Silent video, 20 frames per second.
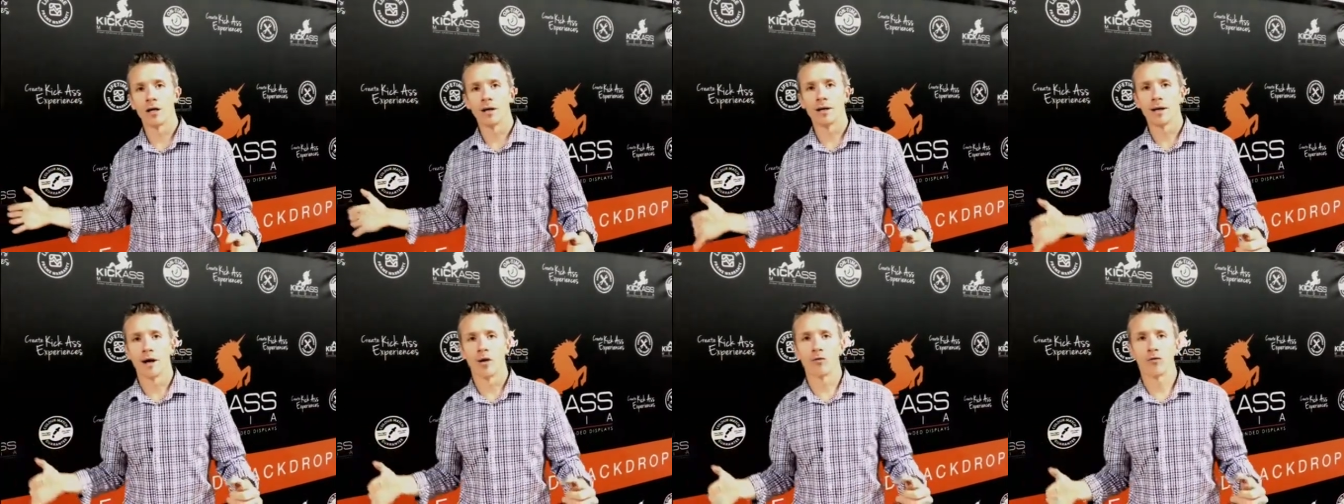
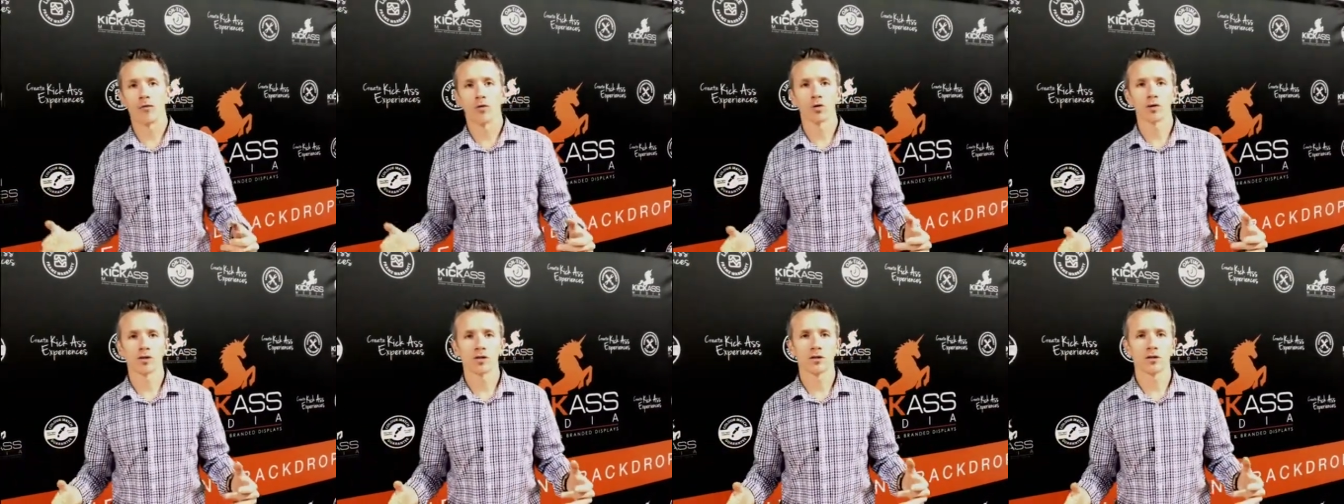Now,
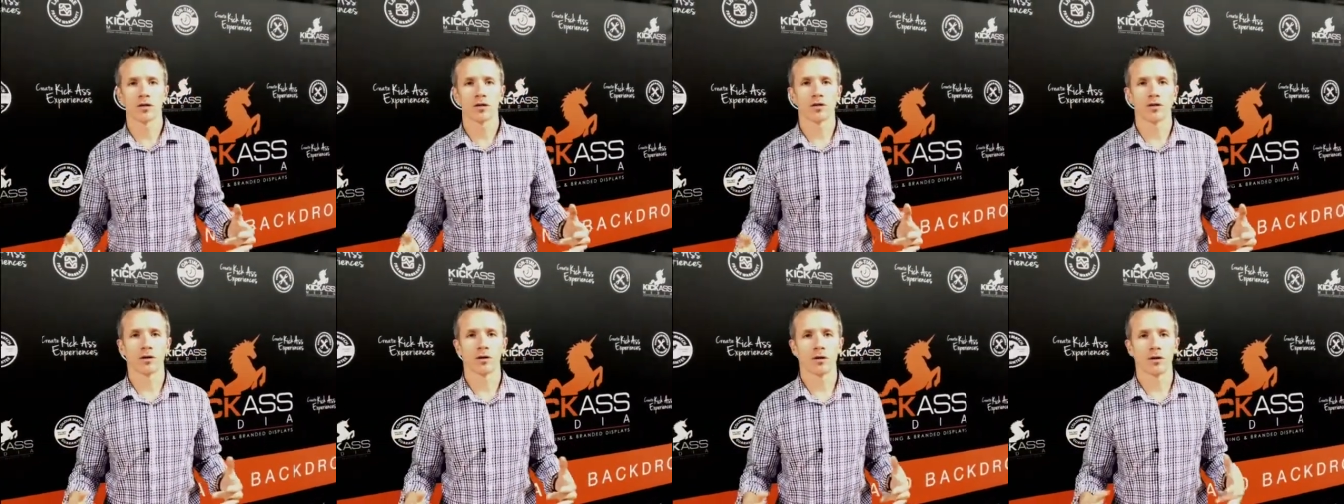unfortunately,
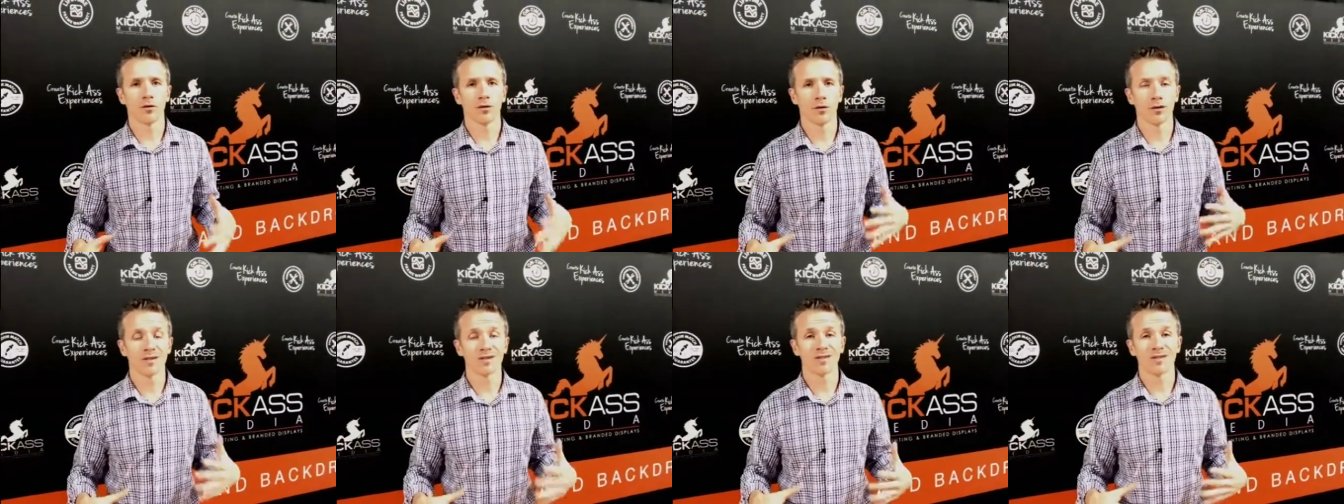
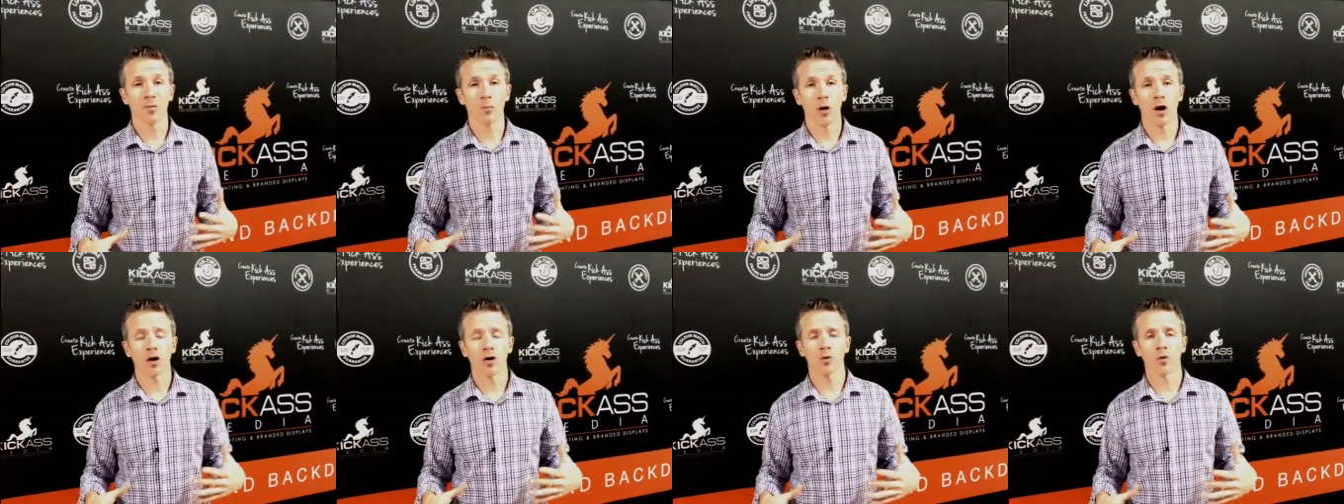there is some
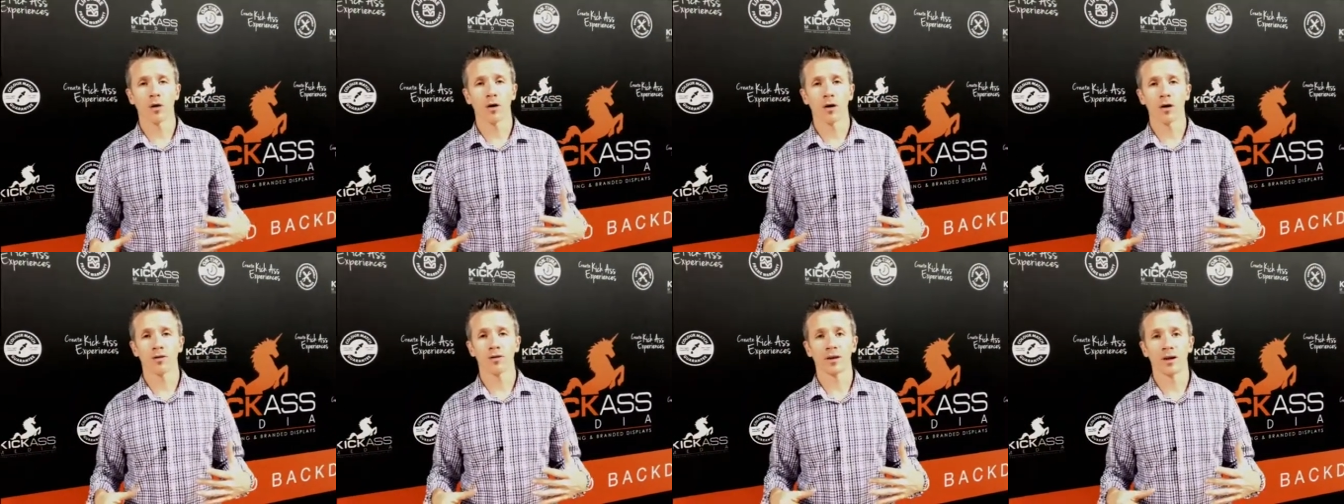
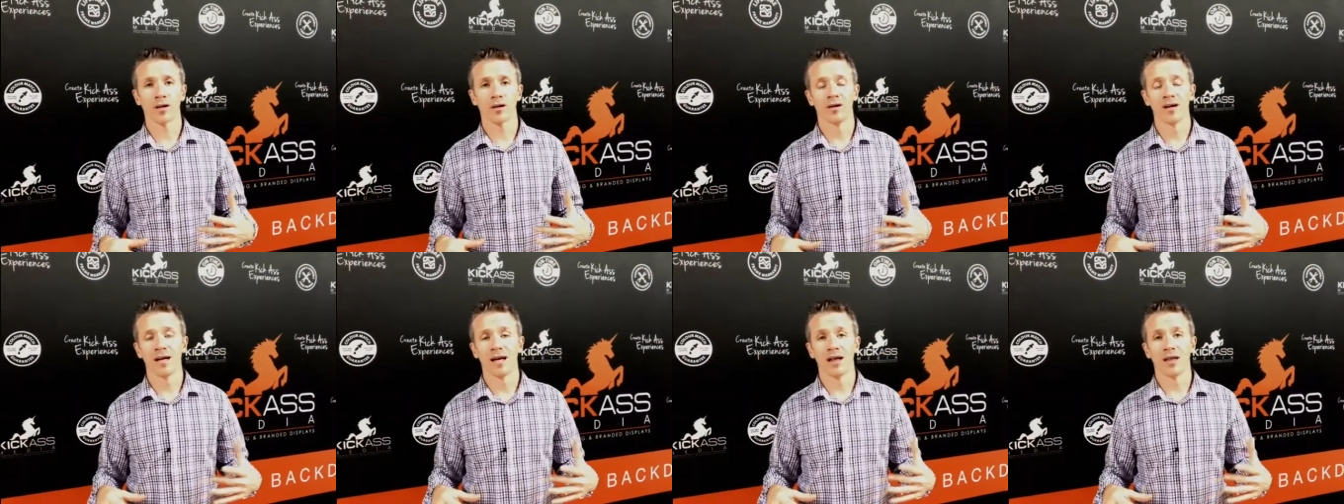hardware out there